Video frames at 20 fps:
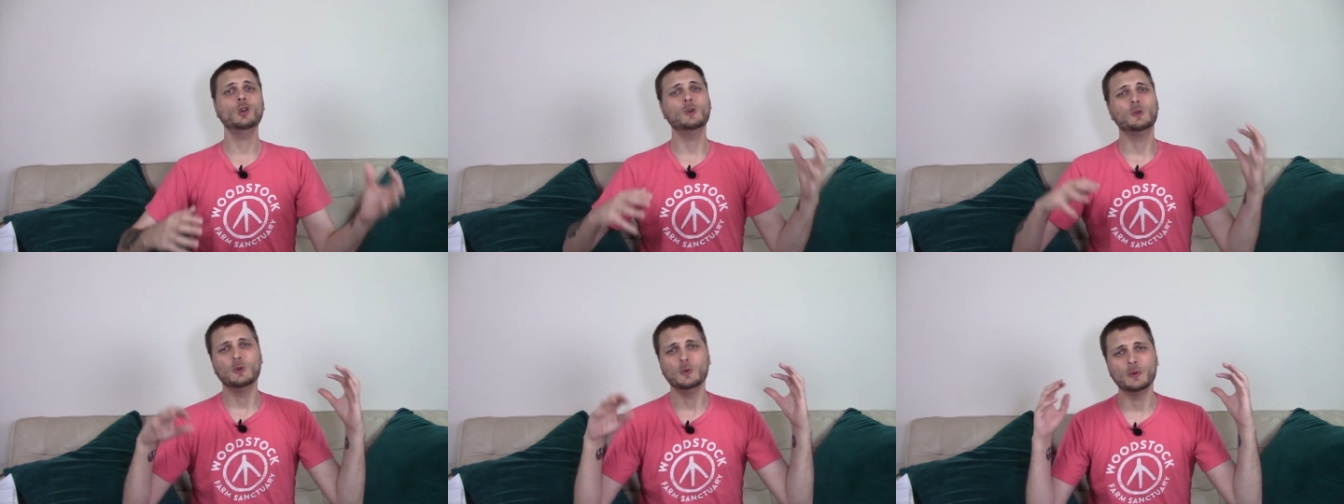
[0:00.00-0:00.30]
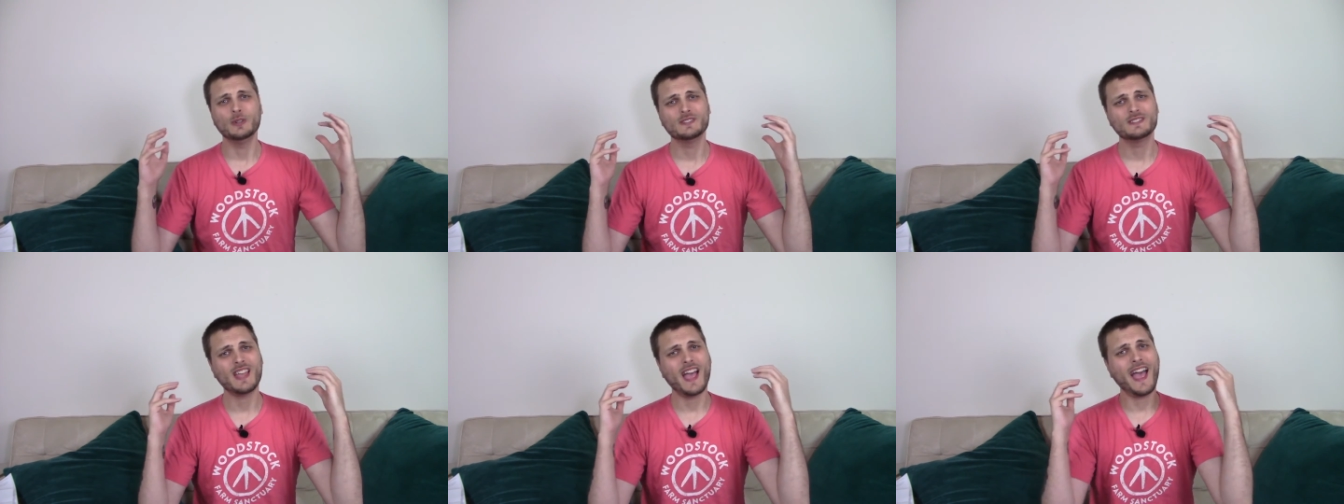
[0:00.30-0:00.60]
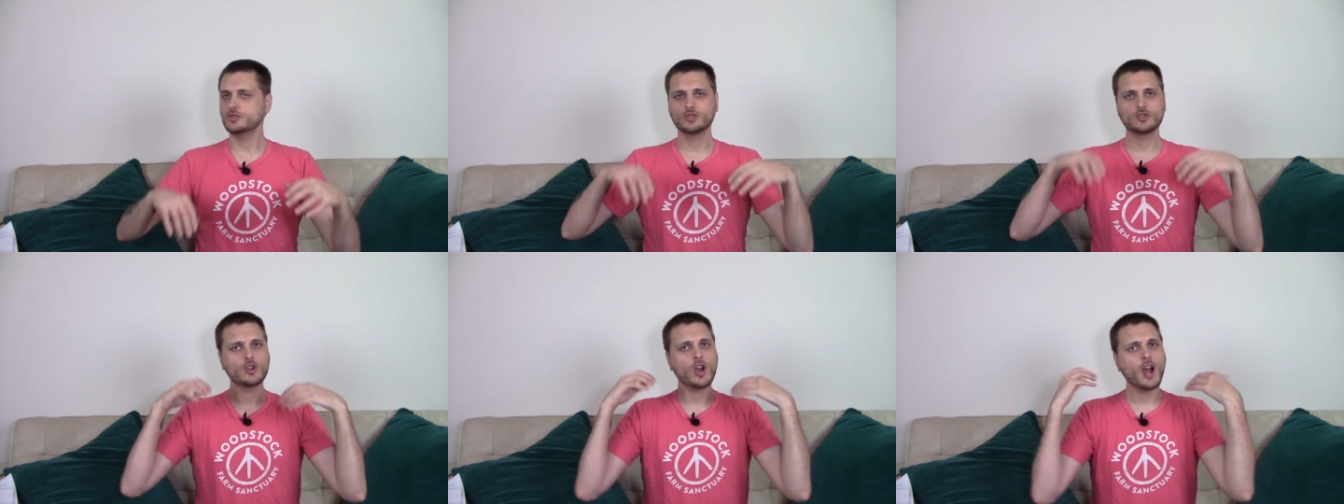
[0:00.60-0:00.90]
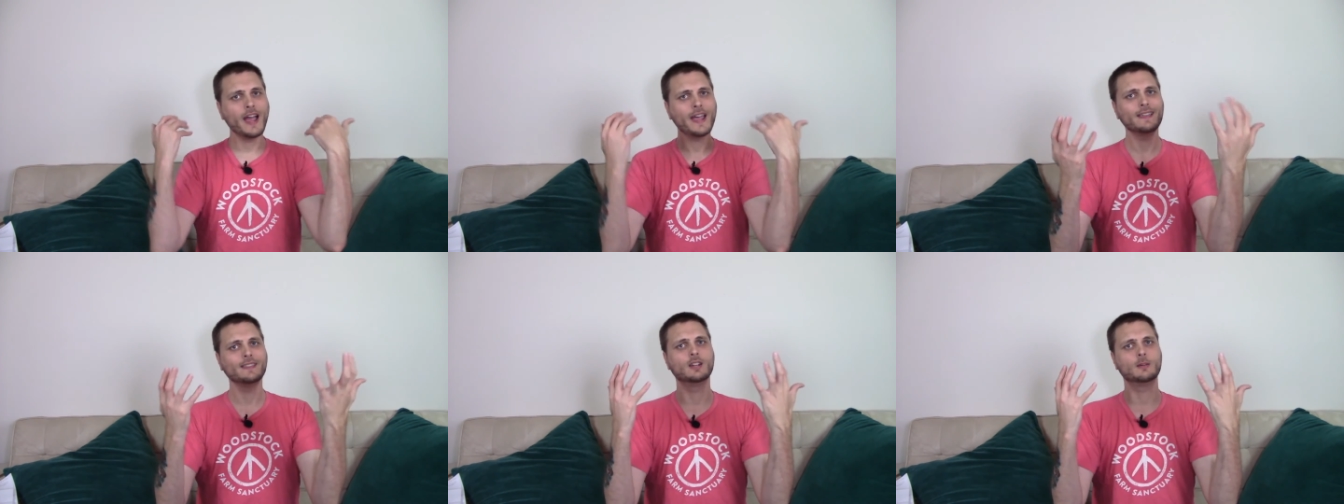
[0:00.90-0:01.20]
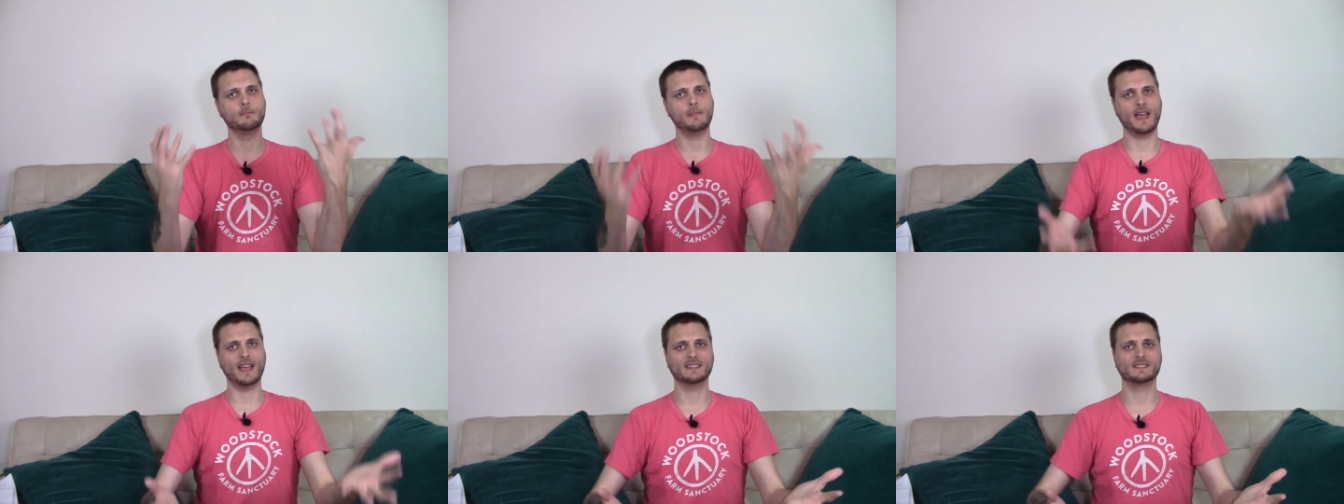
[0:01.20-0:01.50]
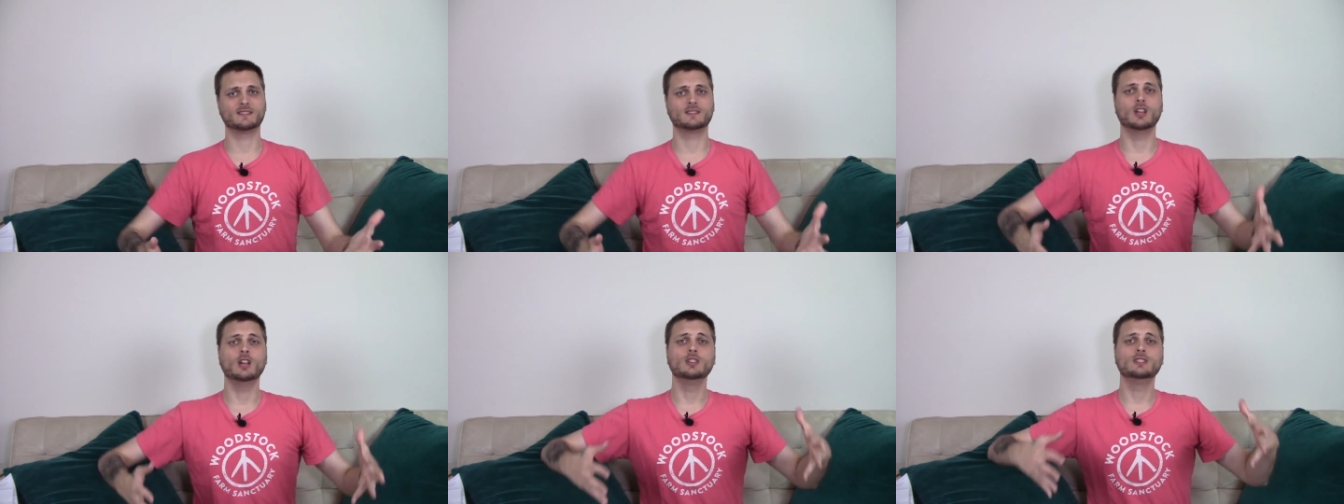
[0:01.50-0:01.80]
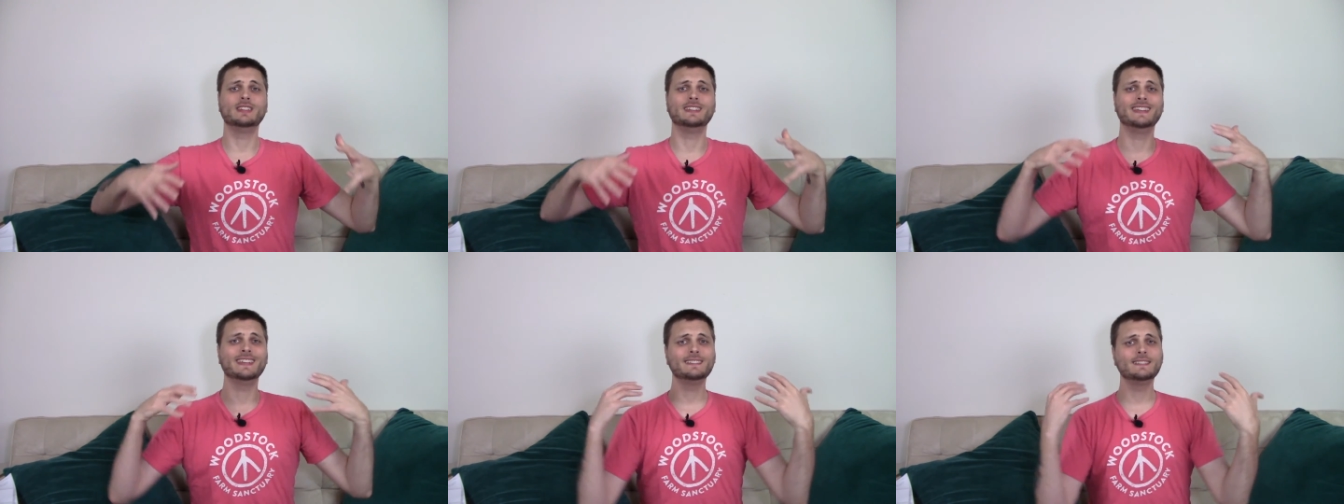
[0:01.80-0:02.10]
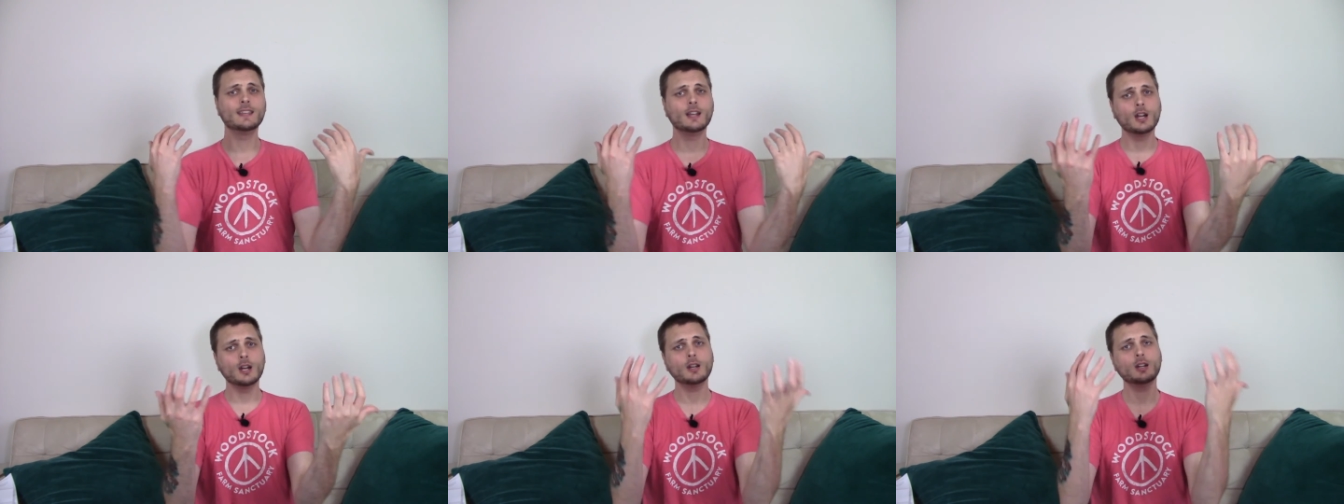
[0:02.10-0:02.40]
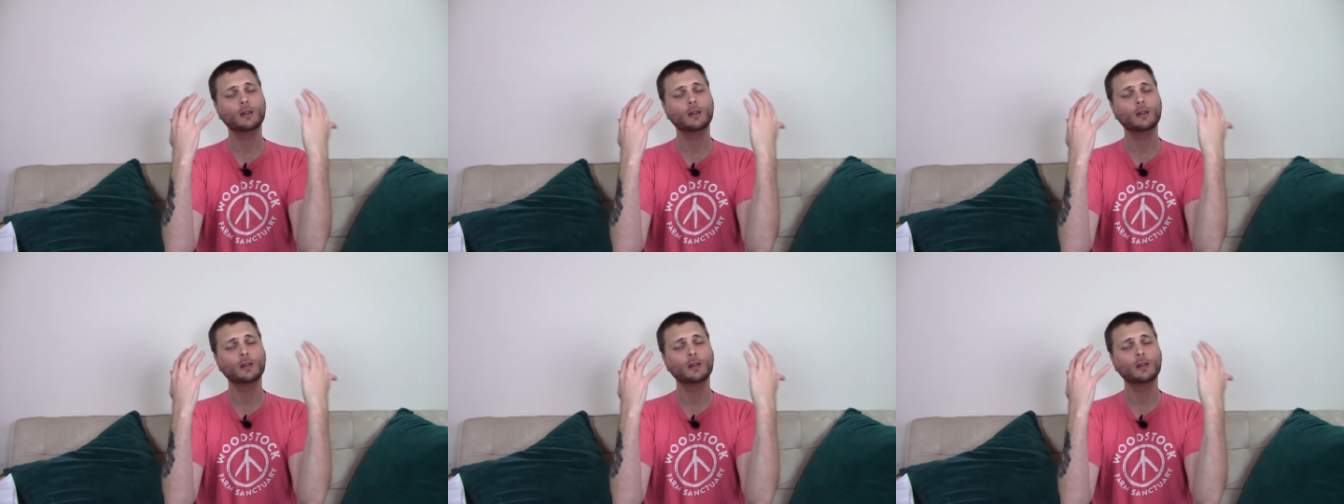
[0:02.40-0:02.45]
who is trying their best to get their